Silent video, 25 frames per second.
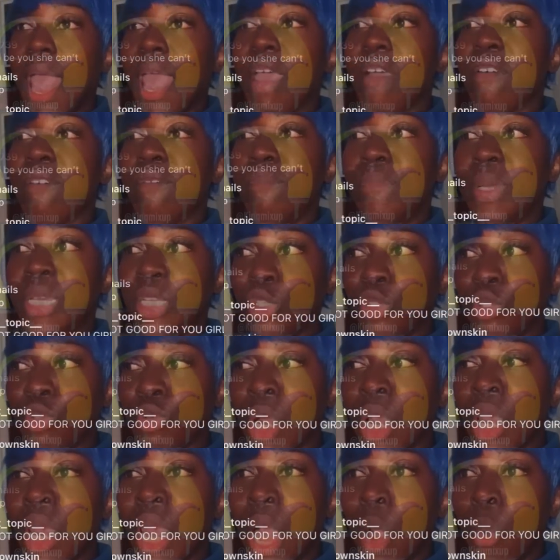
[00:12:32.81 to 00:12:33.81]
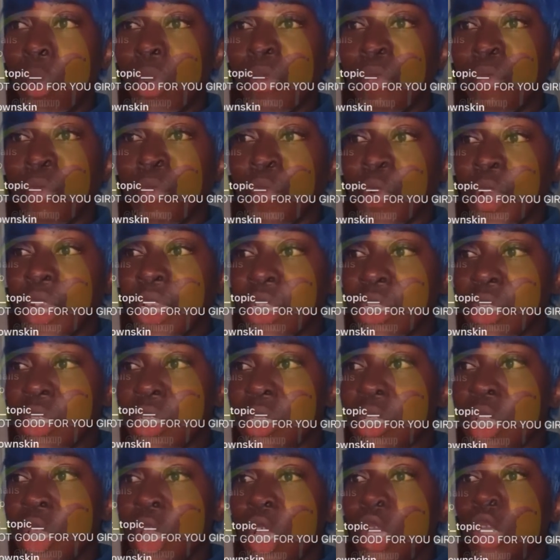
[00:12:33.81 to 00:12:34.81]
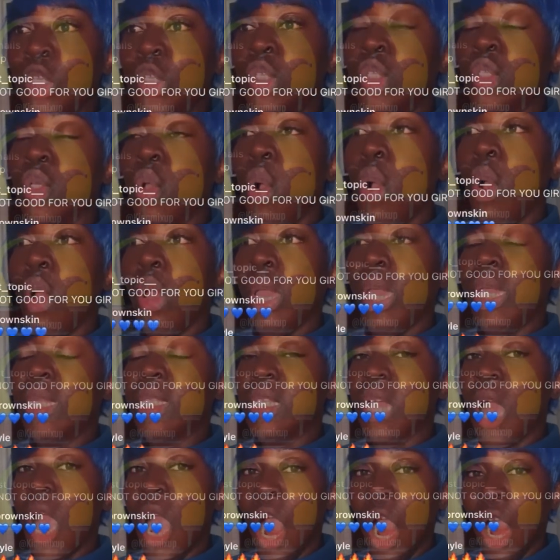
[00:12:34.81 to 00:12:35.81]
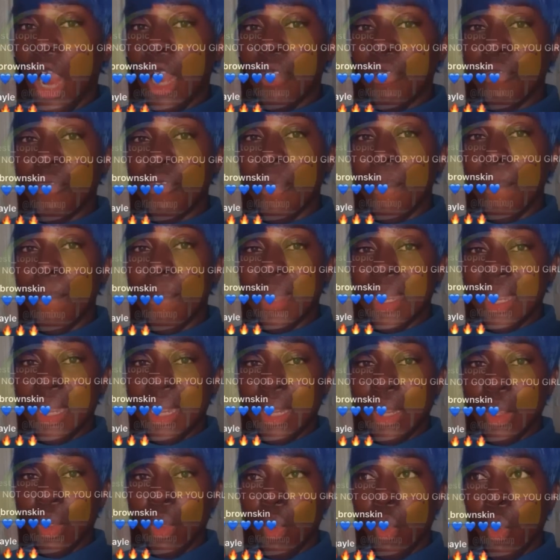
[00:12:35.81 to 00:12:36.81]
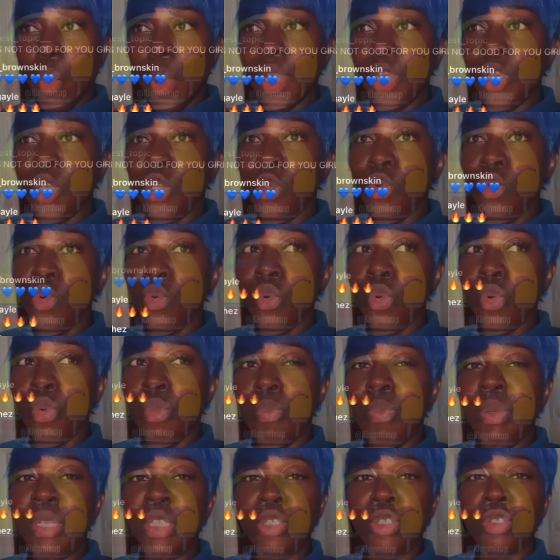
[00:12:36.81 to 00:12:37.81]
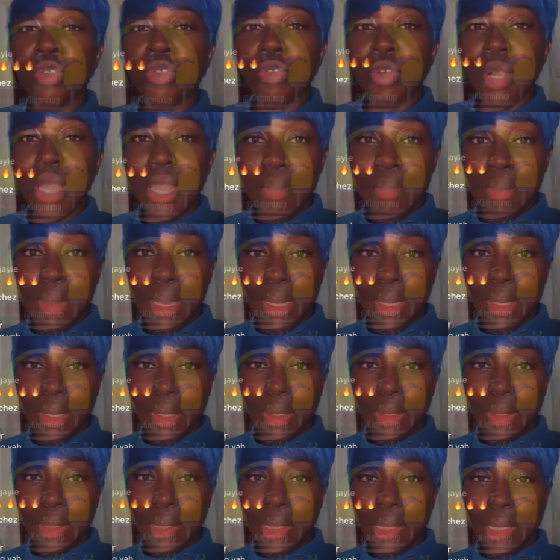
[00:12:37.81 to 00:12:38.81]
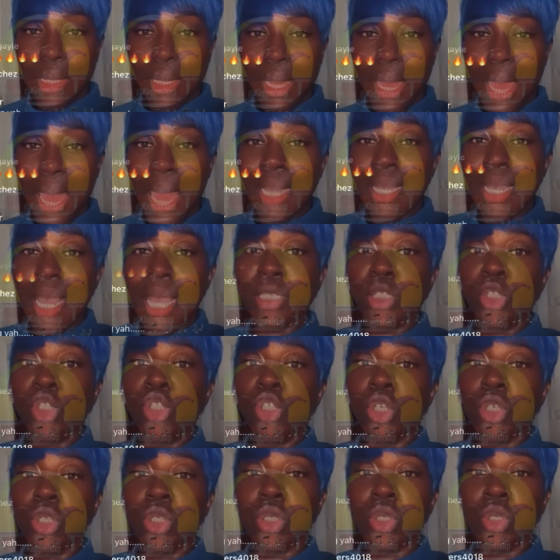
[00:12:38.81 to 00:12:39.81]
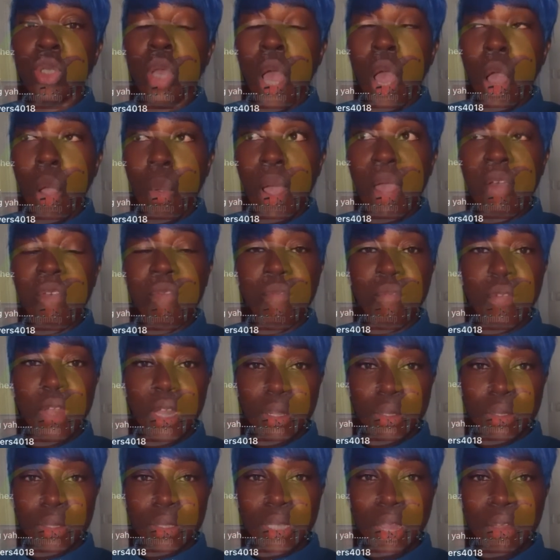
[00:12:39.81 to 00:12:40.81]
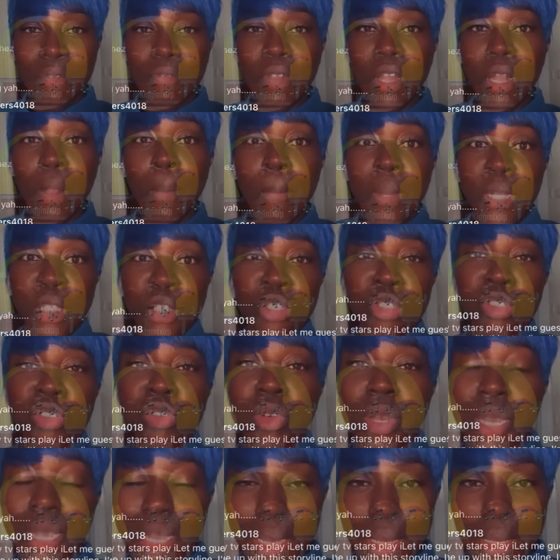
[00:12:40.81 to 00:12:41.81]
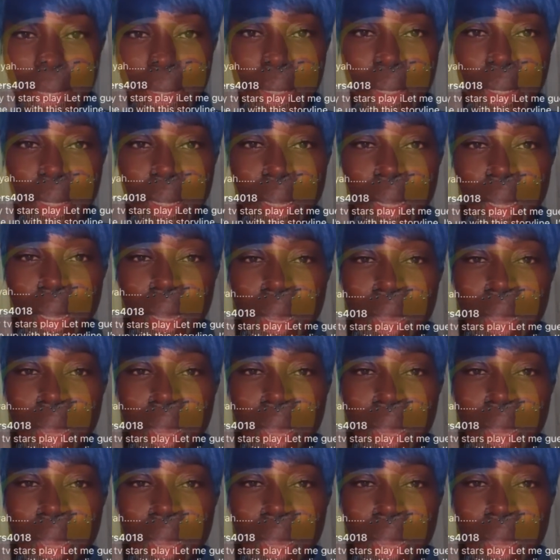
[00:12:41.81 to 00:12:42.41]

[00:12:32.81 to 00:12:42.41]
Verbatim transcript: I have been through a lot with friends, so it's hard for me when you betray me and that's just how I felt. I felt betrayed.